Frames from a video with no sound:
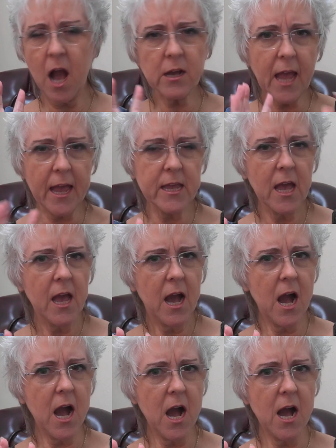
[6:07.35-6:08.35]
Okay,
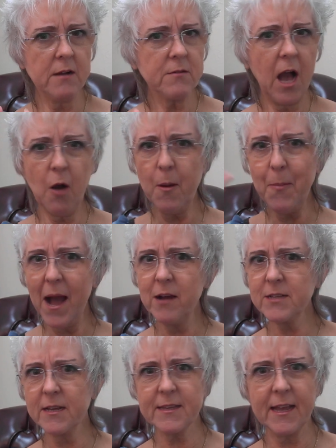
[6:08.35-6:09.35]
uh, how about
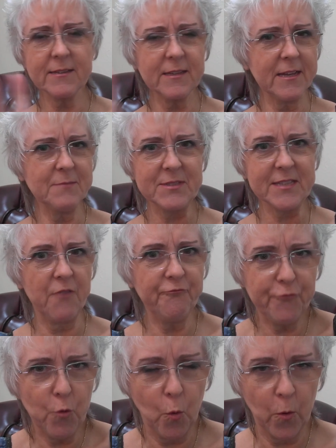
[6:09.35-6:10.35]
I get him
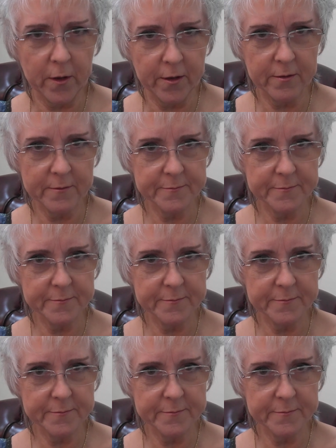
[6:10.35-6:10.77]
some food?